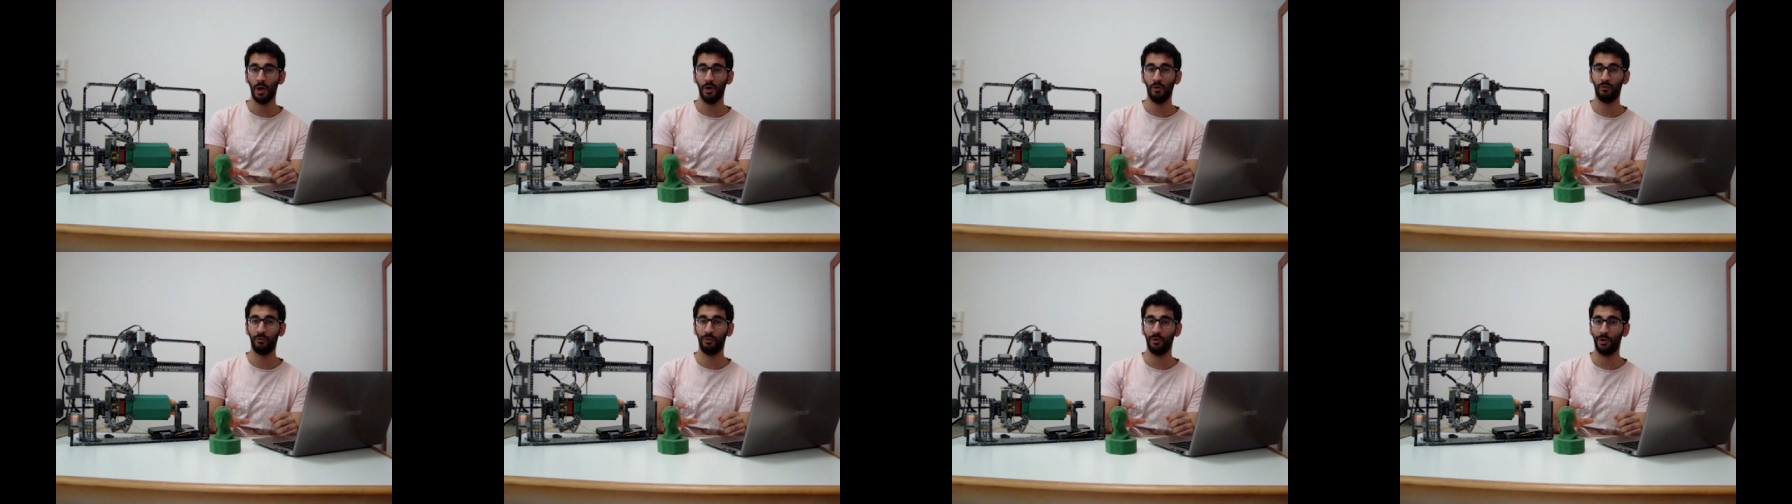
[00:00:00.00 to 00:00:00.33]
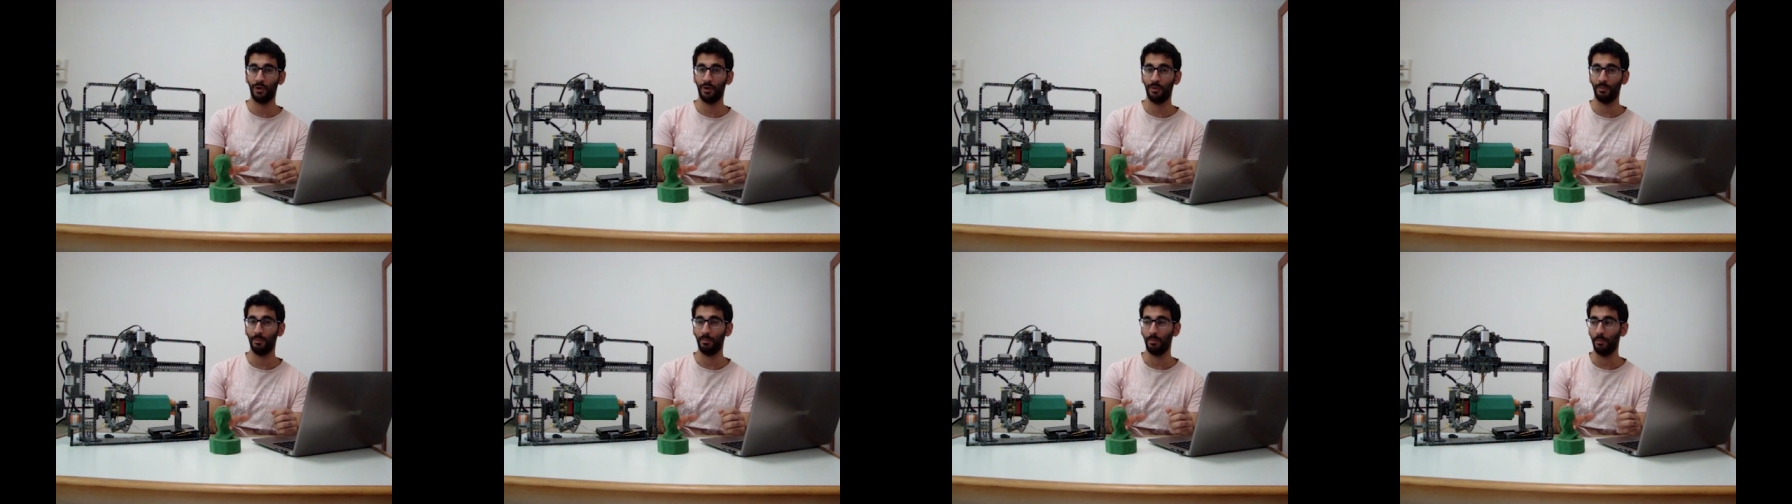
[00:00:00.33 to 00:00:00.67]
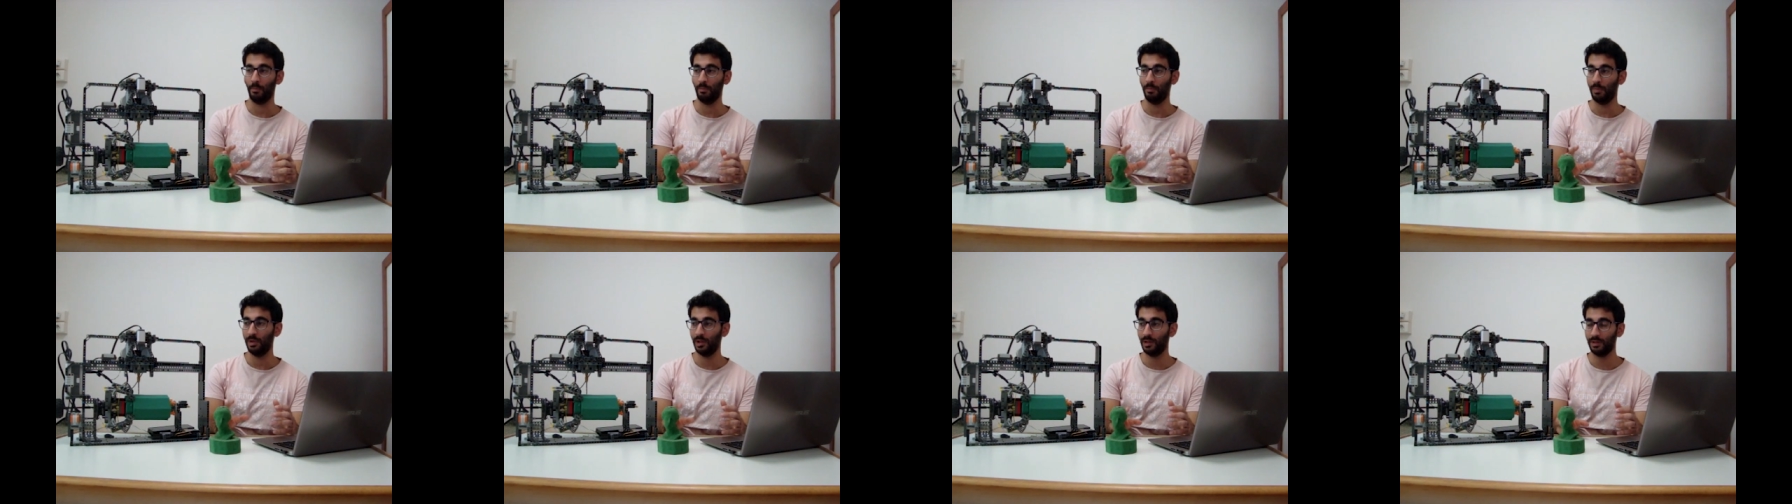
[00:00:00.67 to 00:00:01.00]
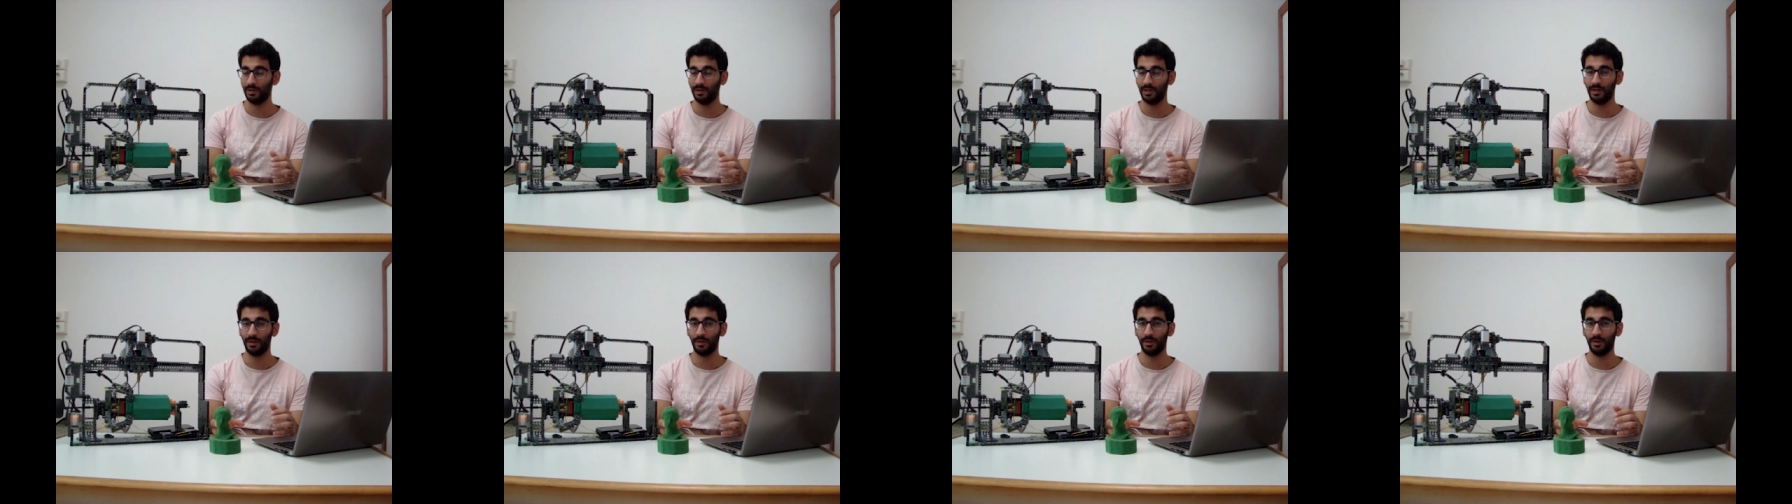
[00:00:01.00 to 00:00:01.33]
from
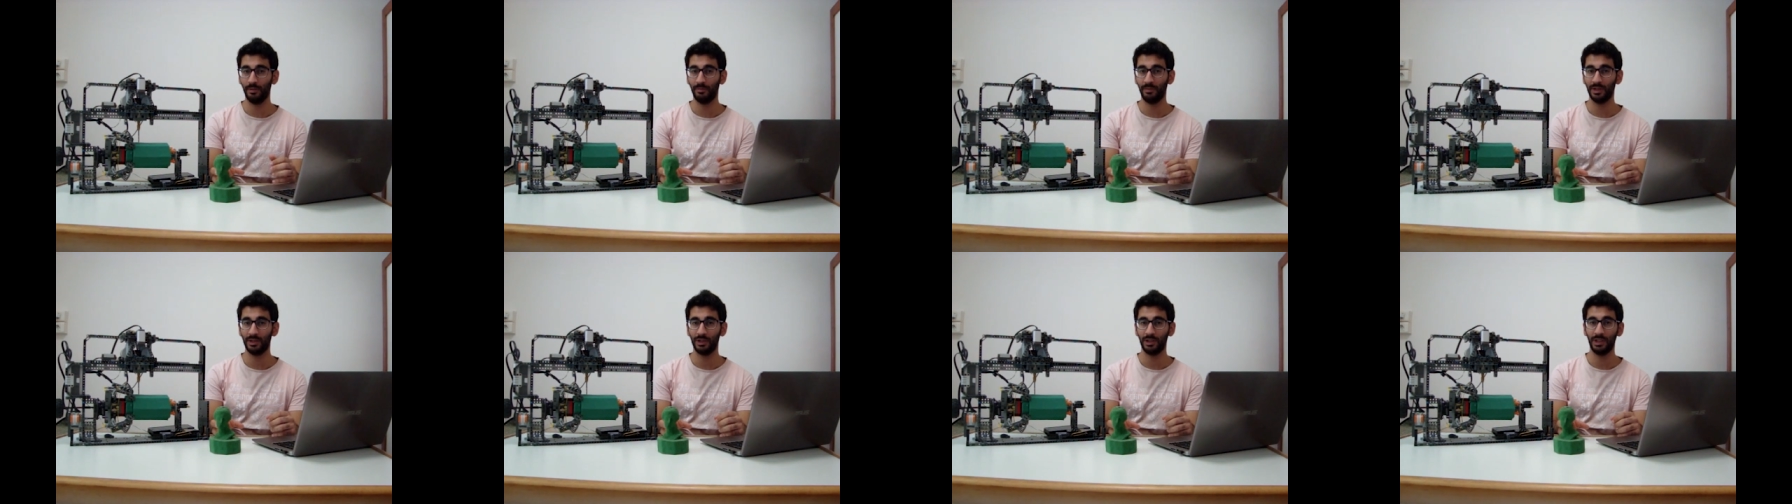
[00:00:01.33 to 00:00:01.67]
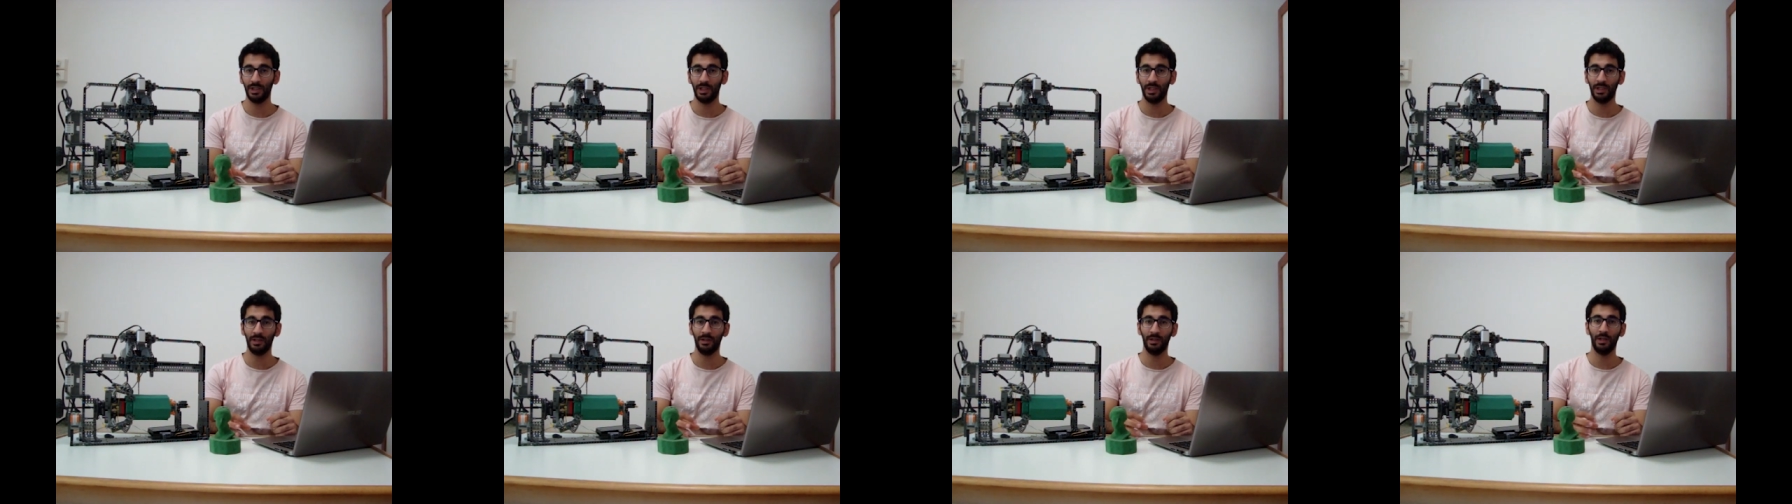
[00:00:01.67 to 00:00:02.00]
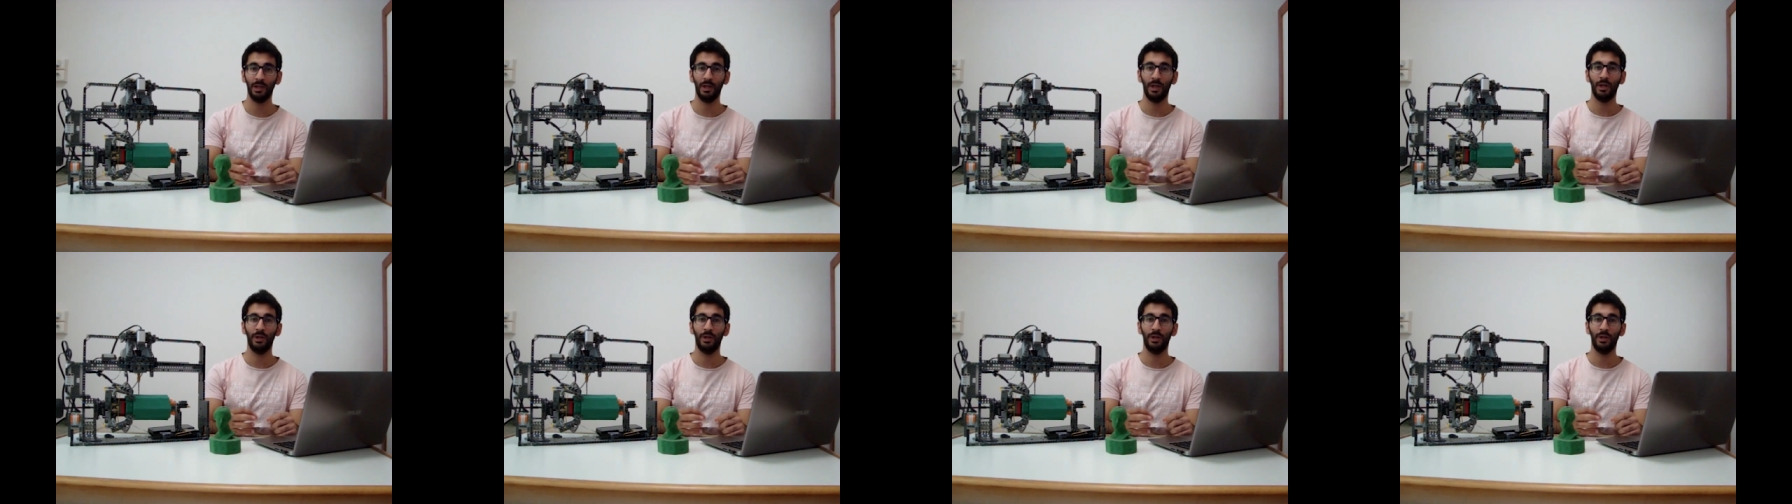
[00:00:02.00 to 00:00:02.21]
building the machine